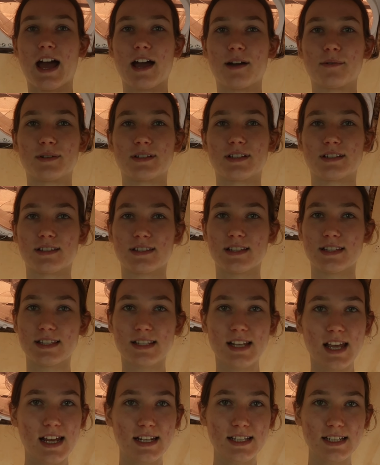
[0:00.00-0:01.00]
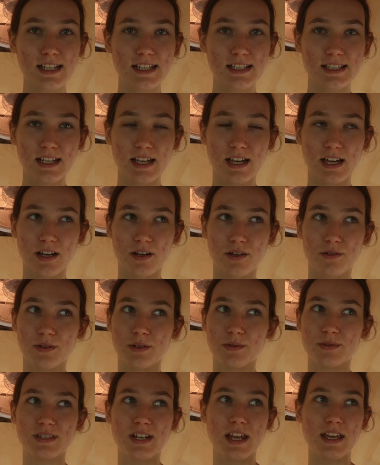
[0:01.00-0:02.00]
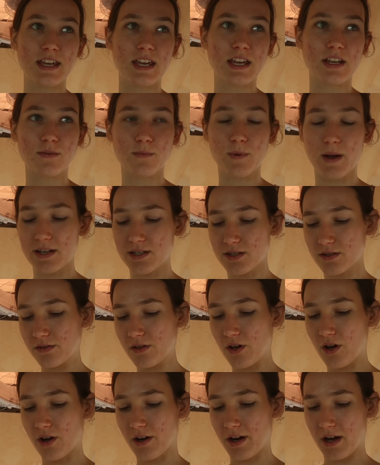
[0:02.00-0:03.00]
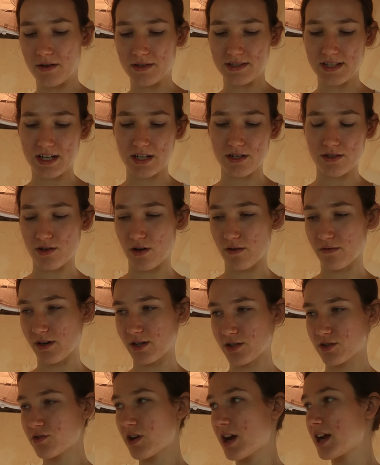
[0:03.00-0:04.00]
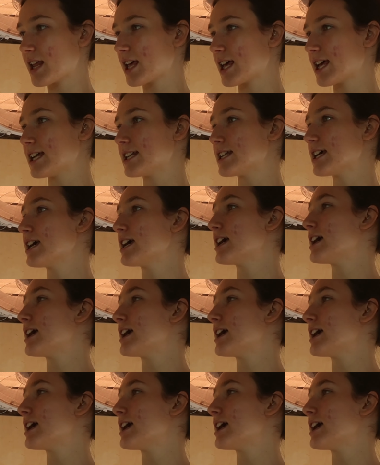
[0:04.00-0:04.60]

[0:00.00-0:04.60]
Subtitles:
I was sanding it down. It was taking way too long and I was getting so frustrated.